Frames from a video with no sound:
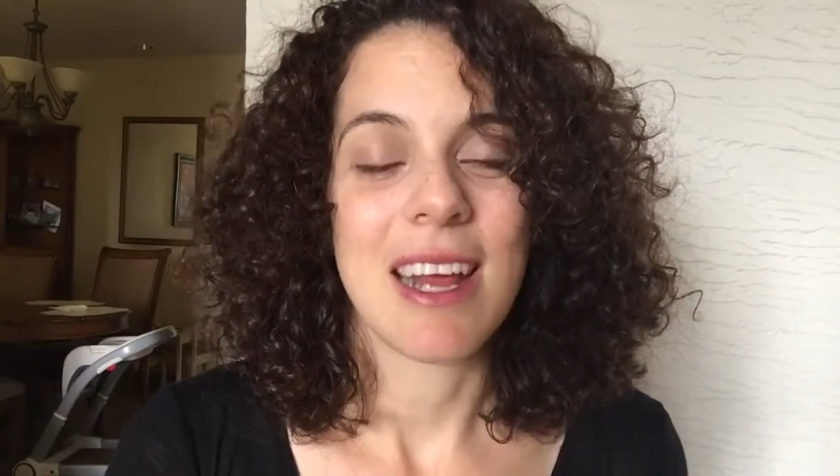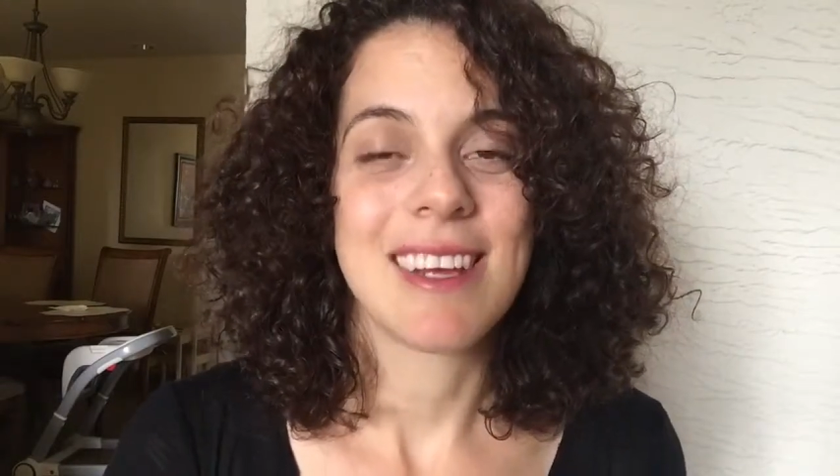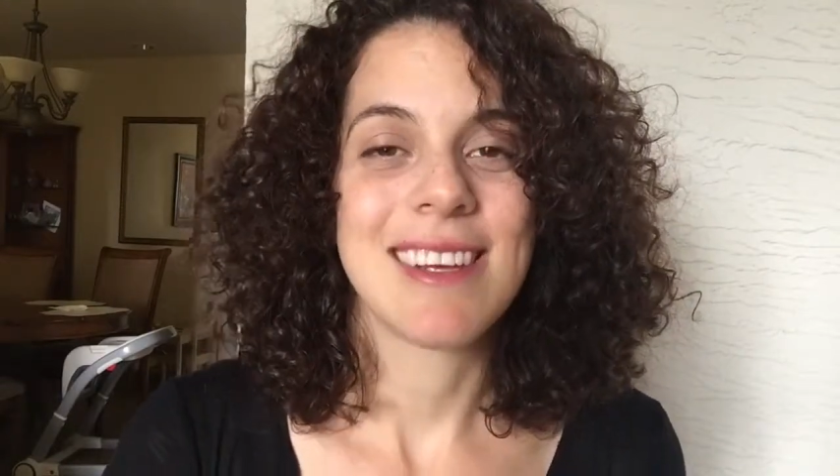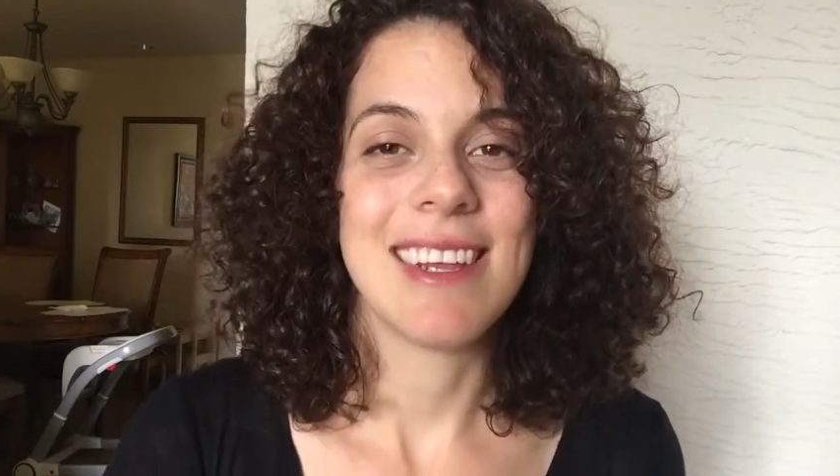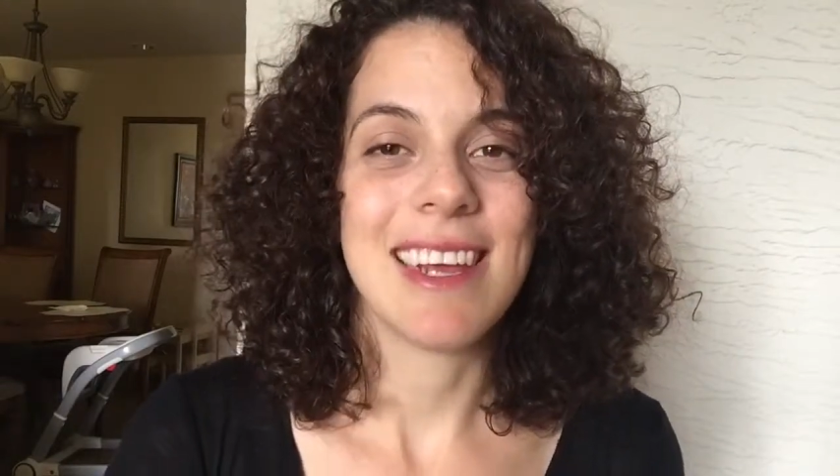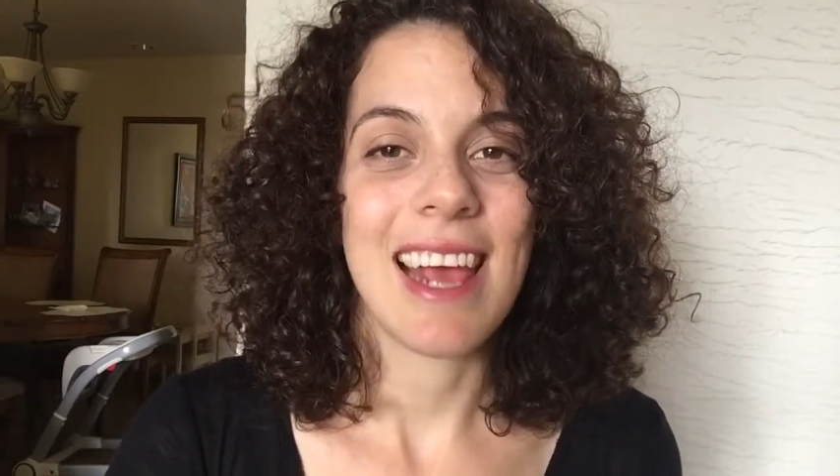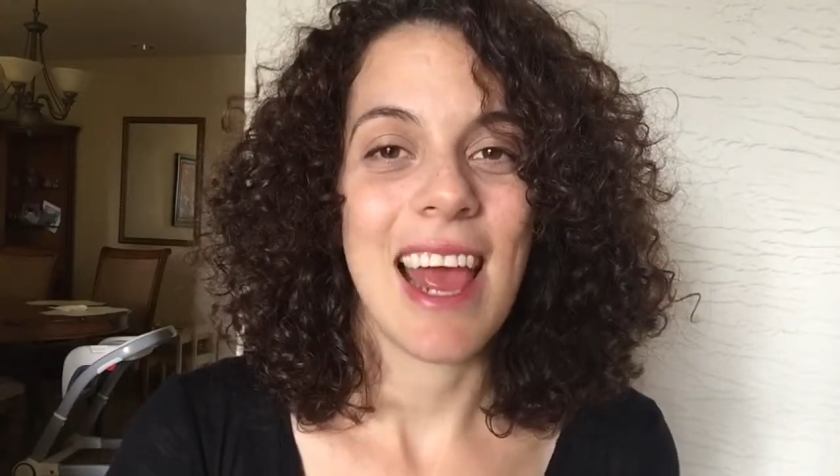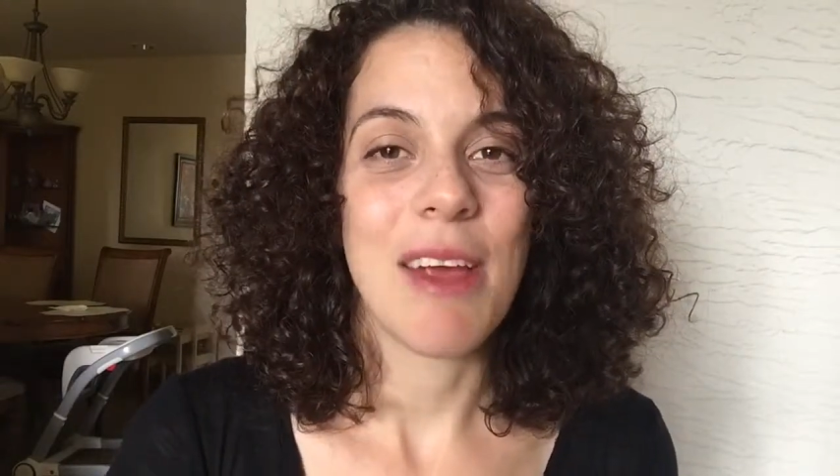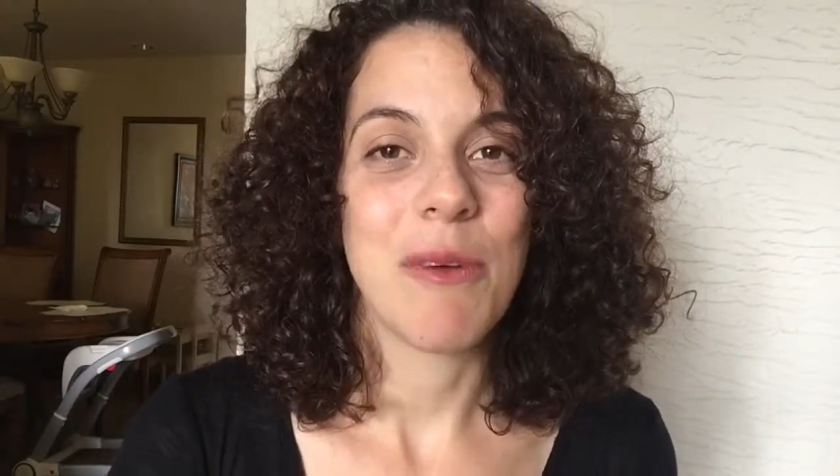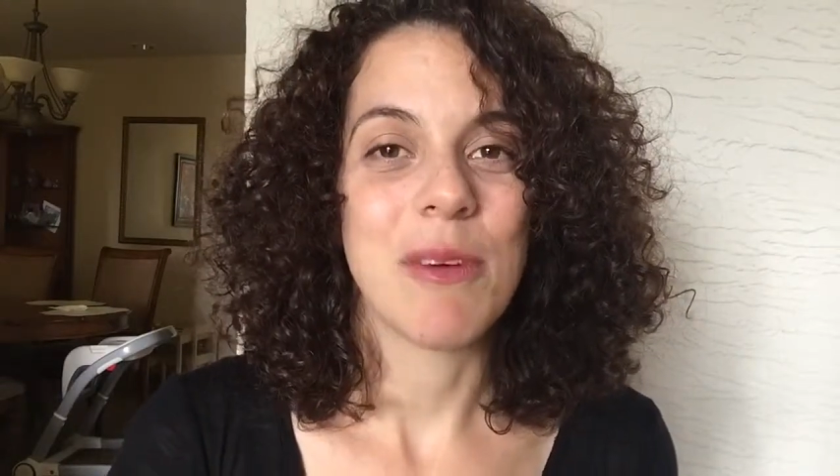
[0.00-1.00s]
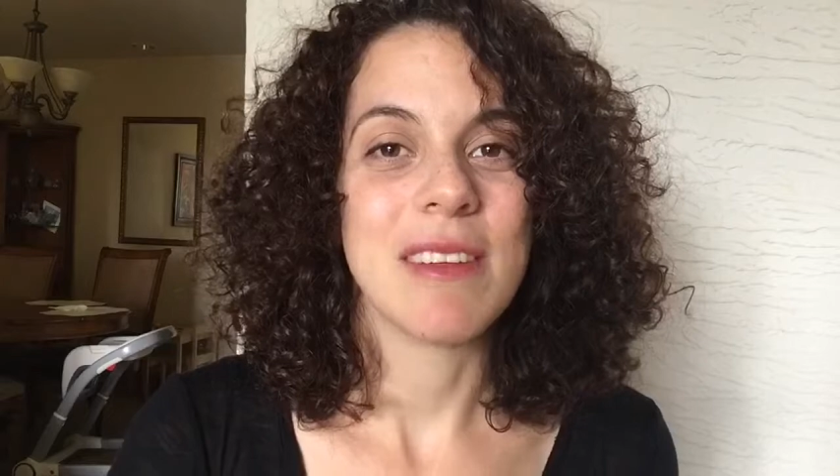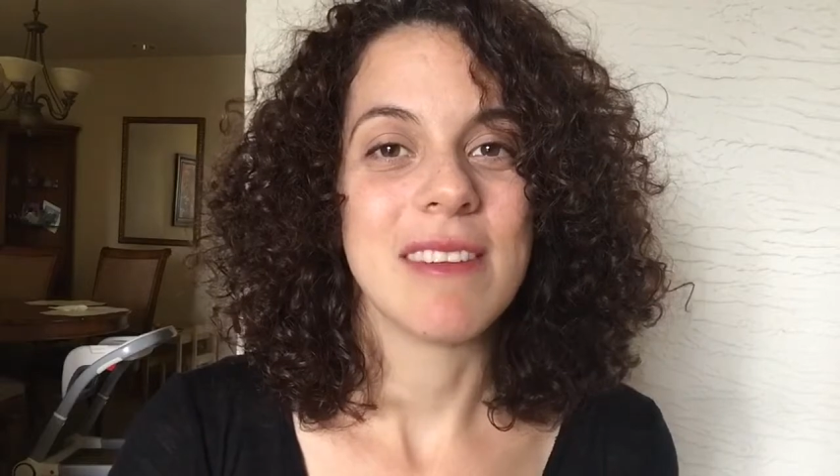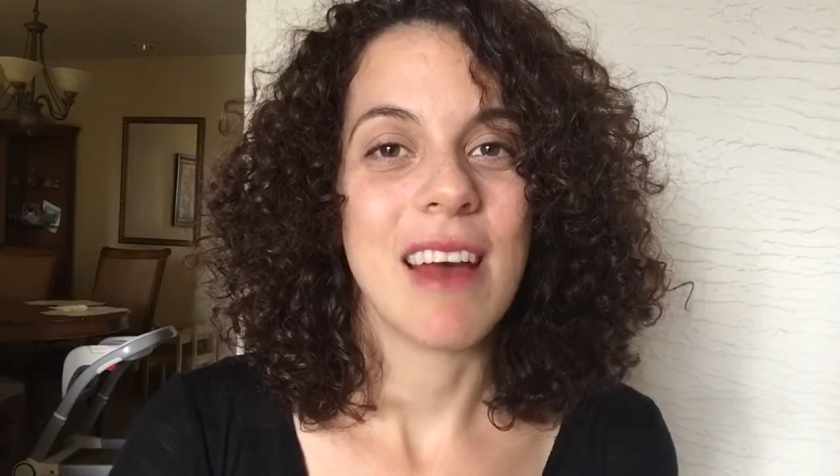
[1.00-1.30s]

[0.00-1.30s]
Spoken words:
actually, I was